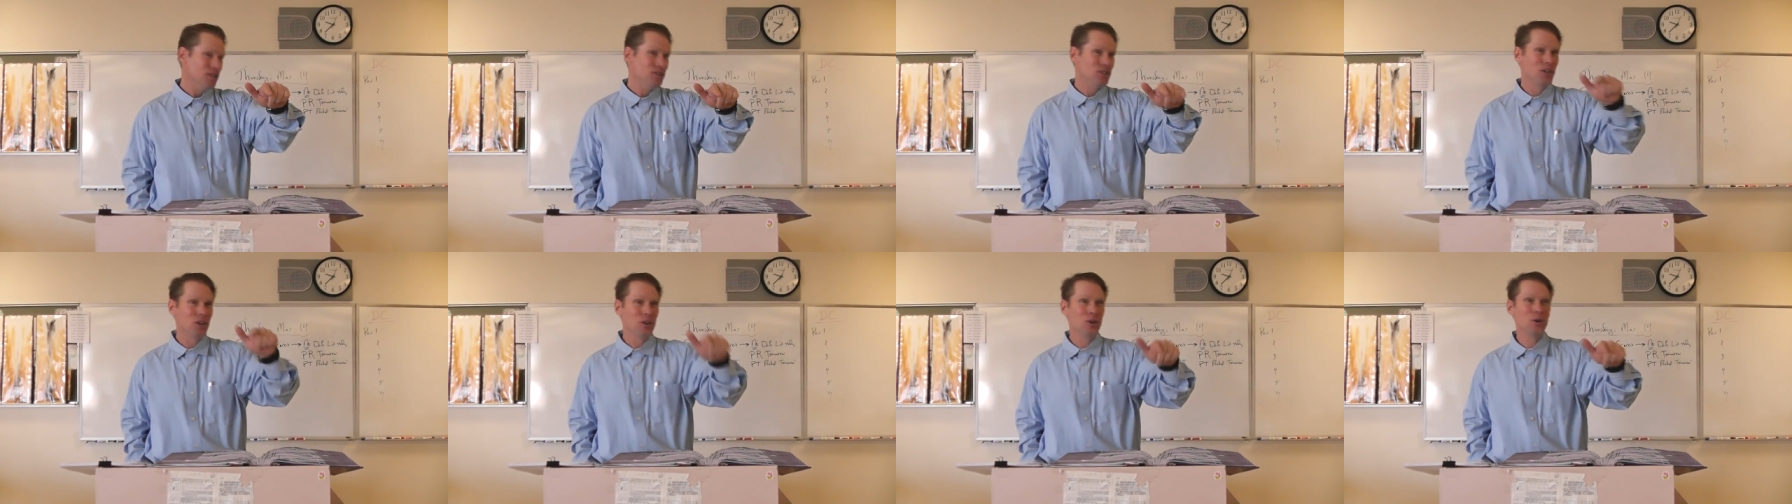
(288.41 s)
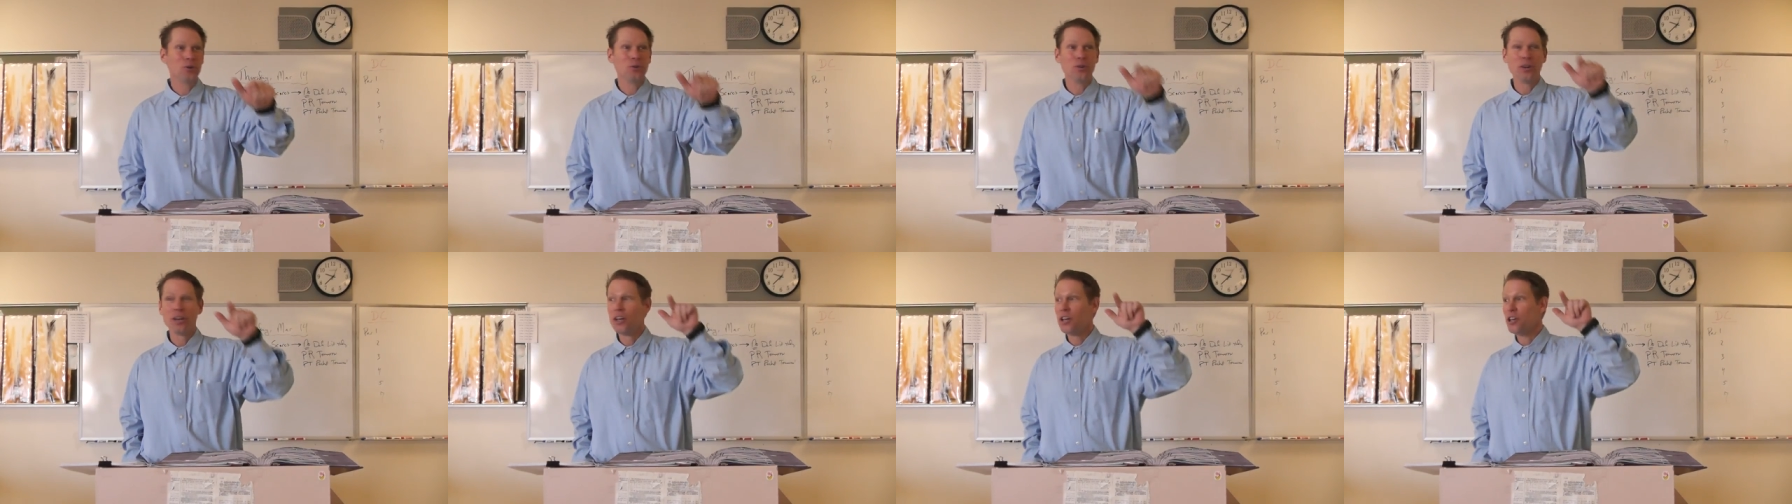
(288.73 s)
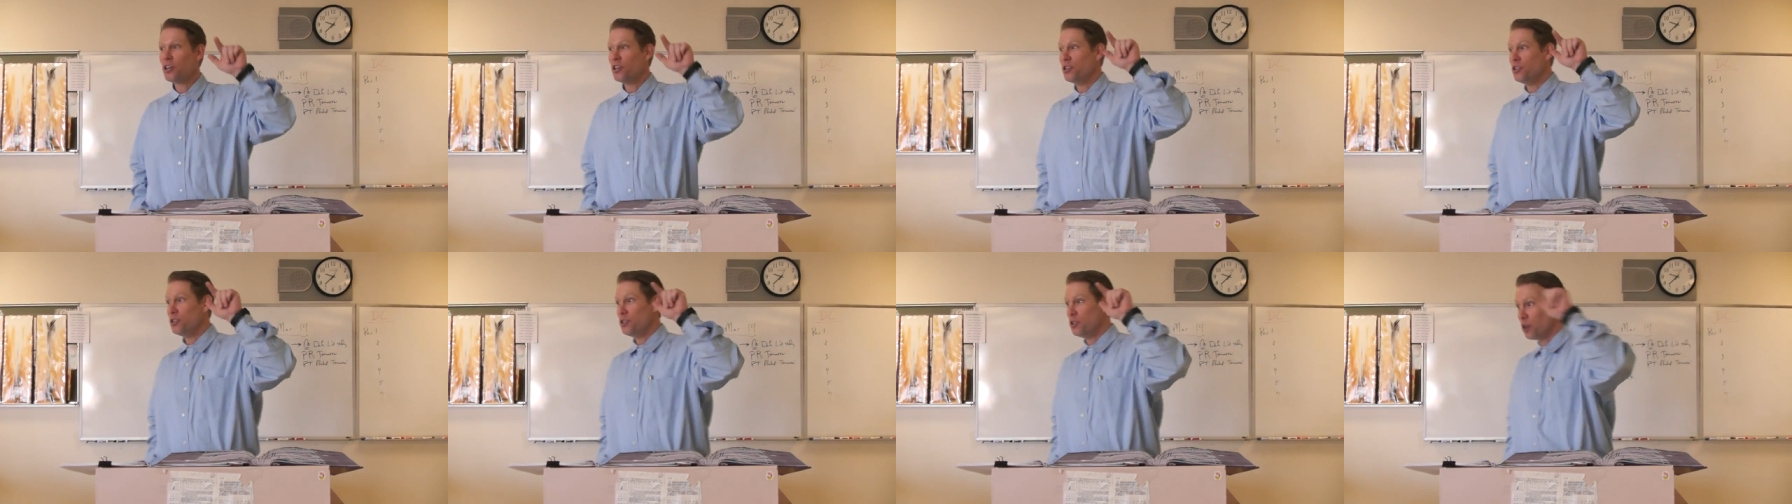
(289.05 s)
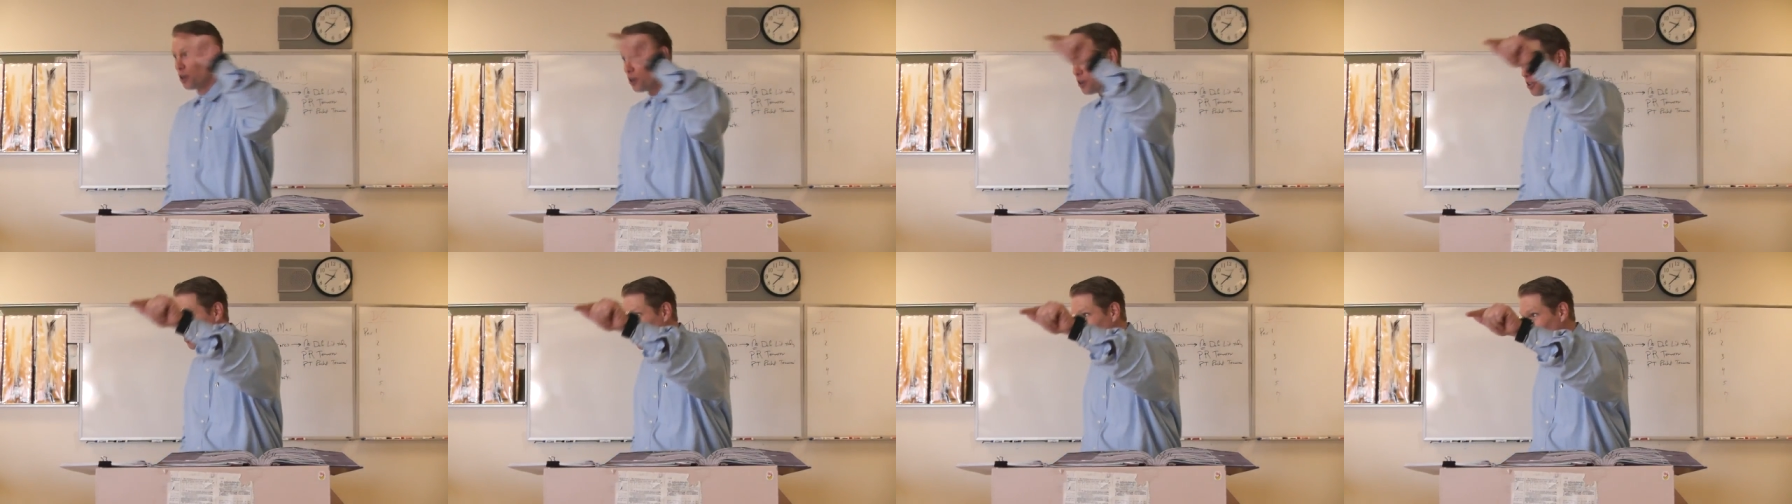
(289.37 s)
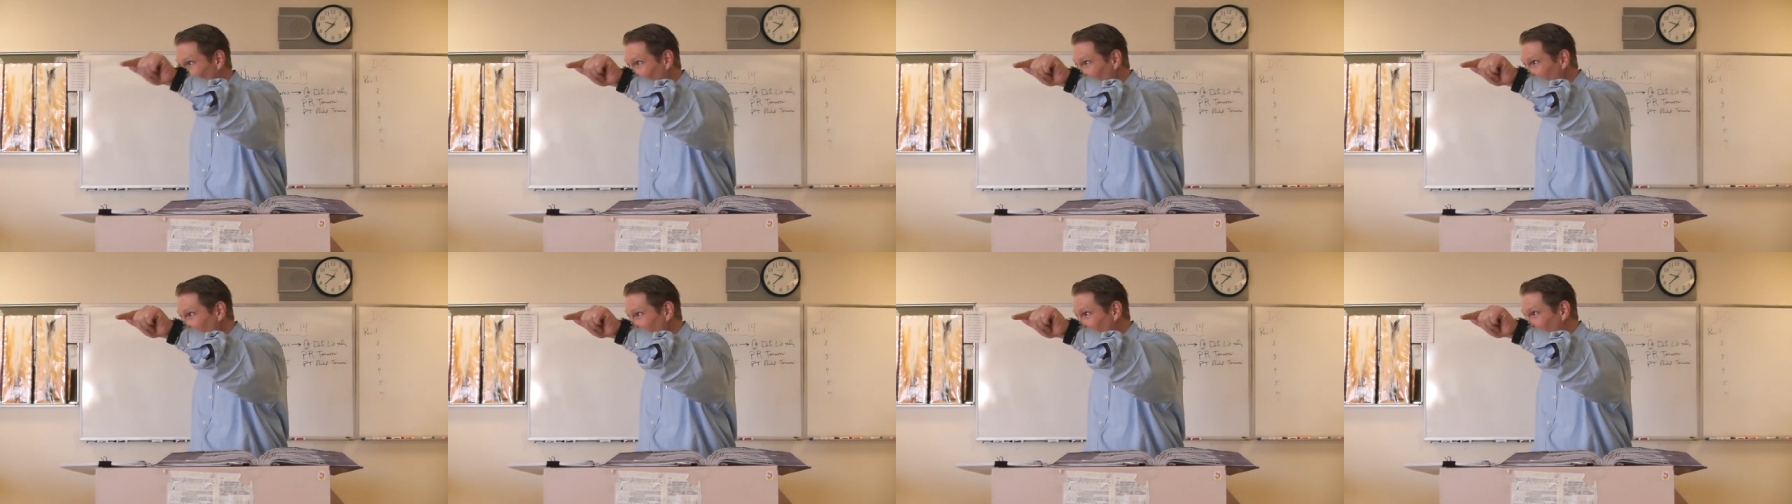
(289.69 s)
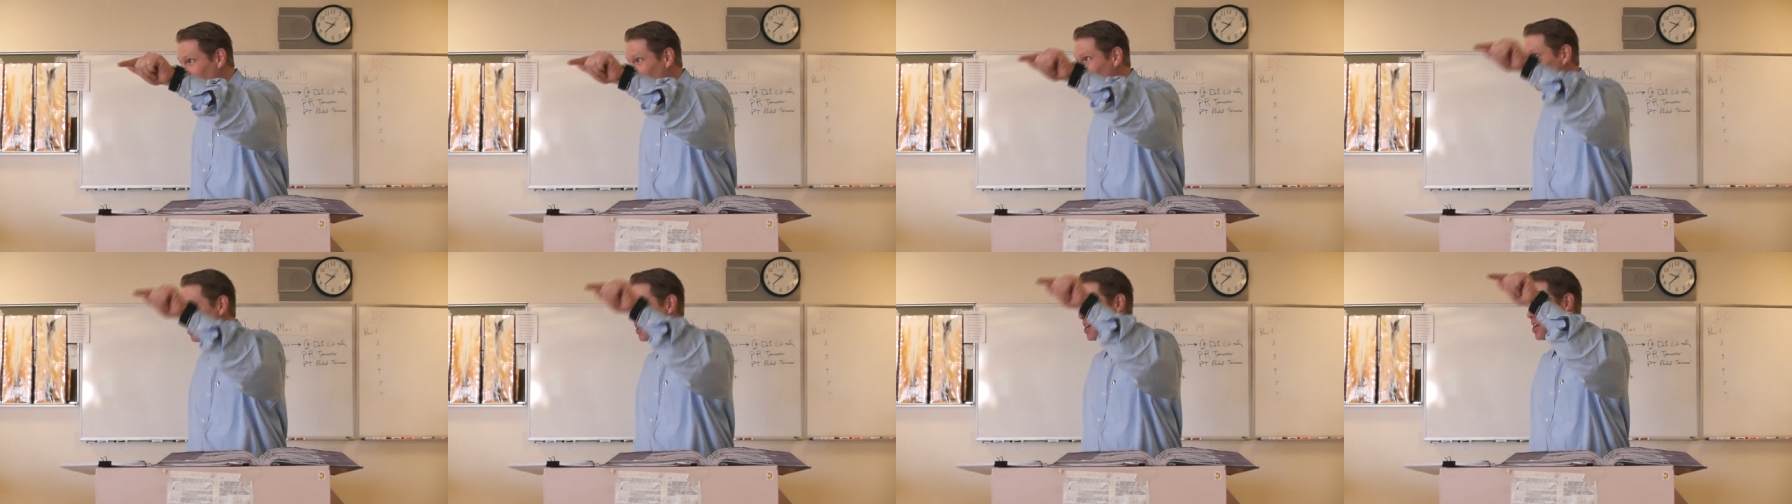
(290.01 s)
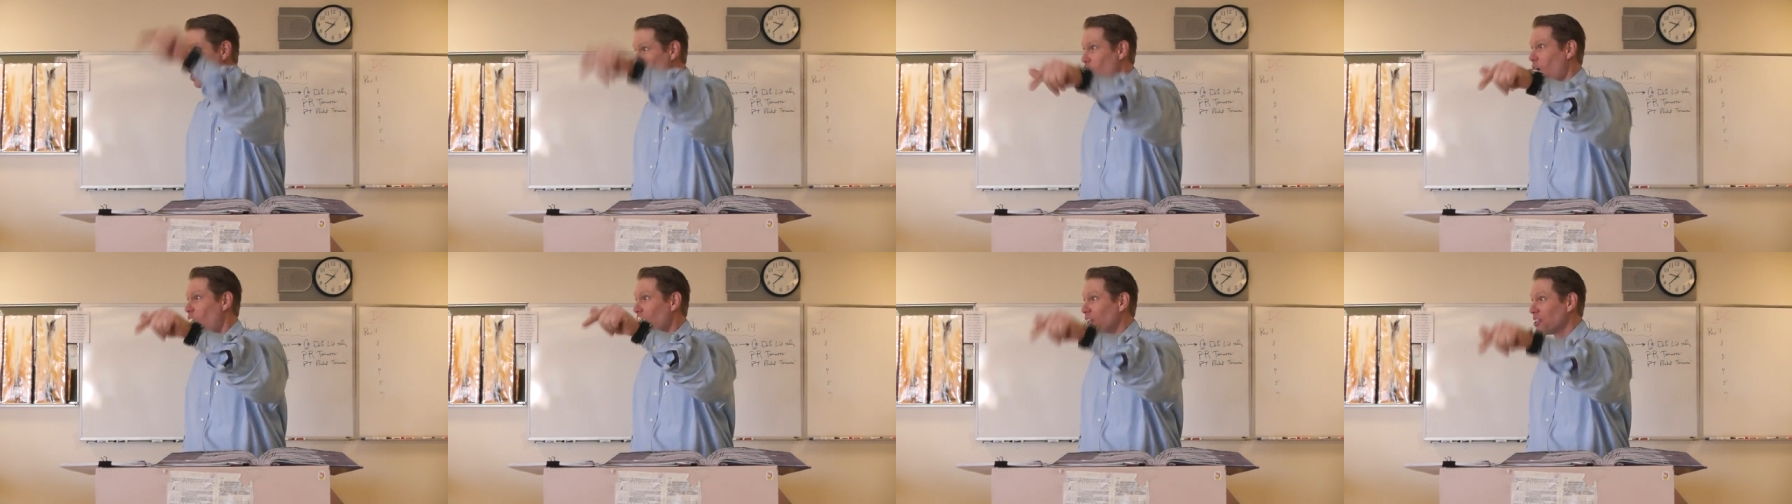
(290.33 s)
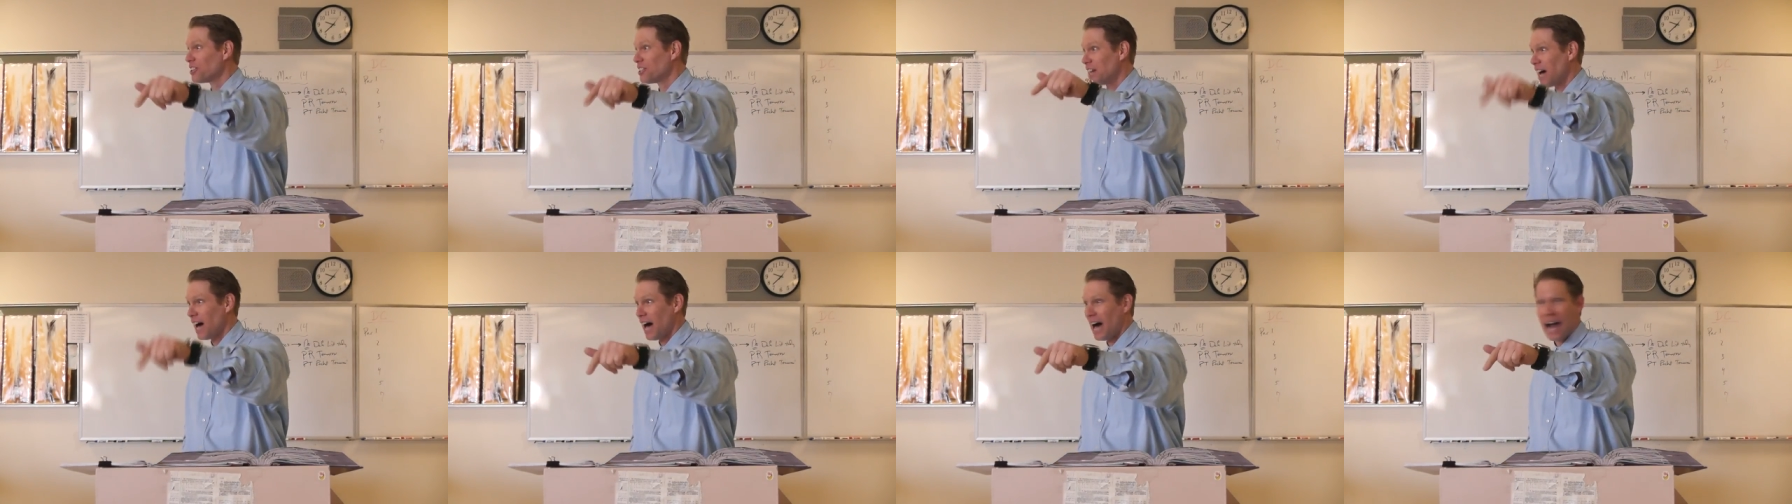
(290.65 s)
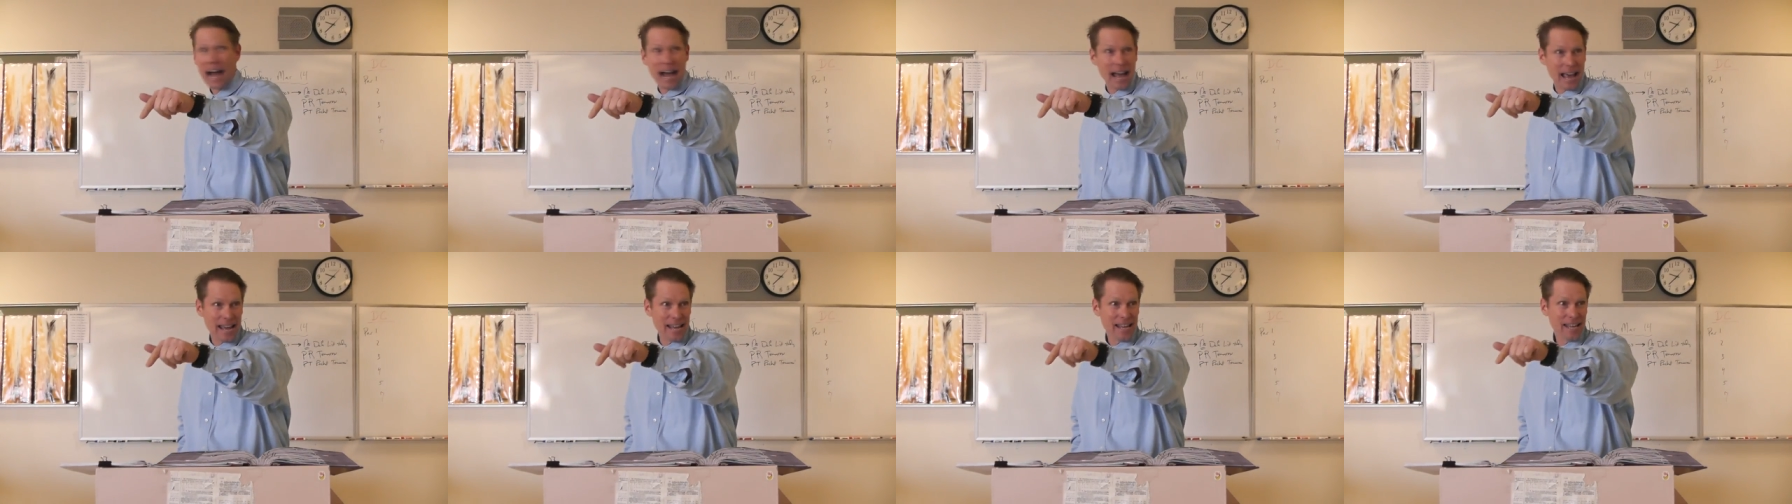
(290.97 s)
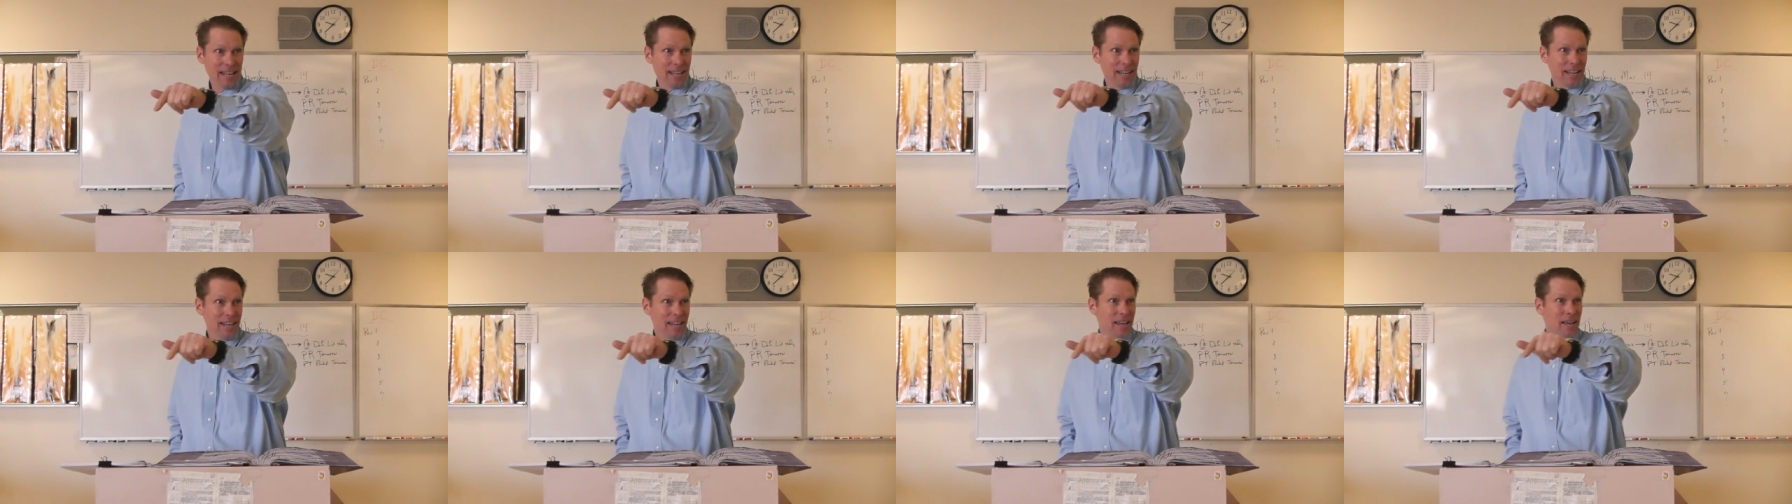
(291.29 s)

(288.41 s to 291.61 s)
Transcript: Dude, you're the reason we all die,